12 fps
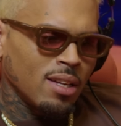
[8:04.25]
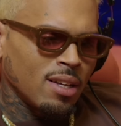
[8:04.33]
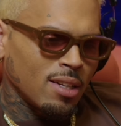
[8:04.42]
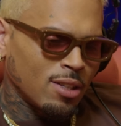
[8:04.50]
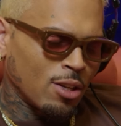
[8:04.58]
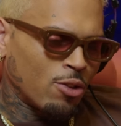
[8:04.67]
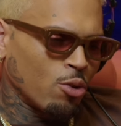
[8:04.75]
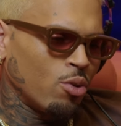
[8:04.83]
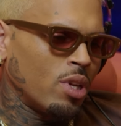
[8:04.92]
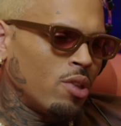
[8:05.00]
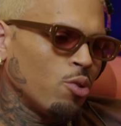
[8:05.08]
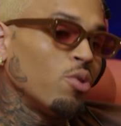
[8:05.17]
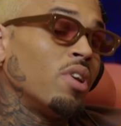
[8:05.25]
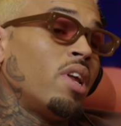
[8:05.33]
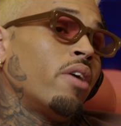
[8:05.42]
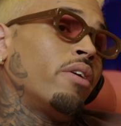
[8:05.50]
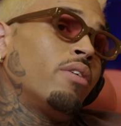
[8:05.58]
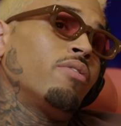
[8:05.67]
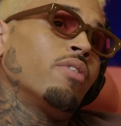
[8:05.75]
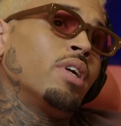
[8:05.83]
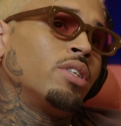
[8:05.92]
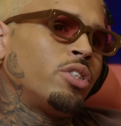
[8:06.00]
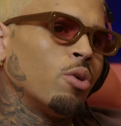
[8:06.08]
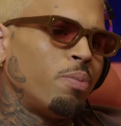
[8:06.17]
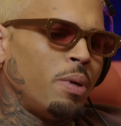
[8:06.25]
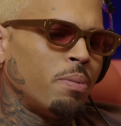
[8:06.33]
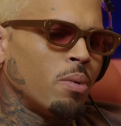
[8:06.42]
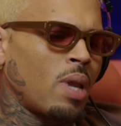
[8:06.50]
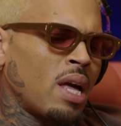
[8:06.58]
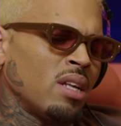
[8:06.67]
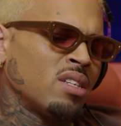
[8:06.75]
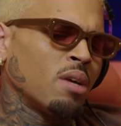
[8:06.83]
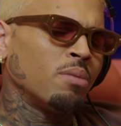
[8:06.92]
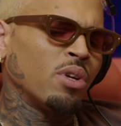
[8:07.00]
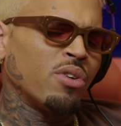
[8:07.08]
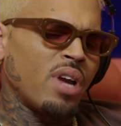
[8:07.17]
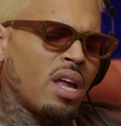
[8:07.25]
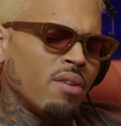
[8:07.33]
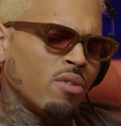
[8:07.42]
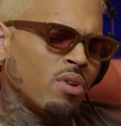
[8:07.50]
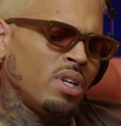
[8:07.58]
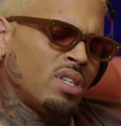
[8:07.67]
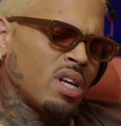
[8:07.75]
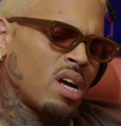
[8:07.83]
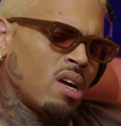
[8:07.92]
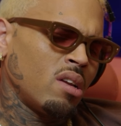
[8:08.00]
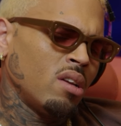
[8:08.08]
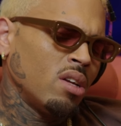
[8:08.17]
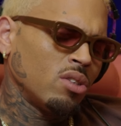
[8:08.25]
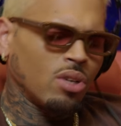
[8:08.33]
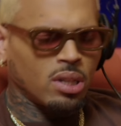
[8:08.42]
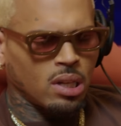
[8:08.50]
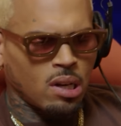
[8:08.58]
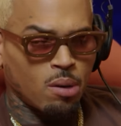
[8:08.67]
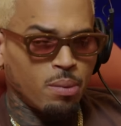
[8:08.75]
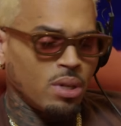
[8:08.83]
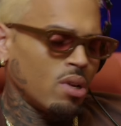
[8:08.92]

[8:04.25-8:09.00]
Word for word: yeah. th through the through the narrative and show people like something creative on each side. So I think that'll be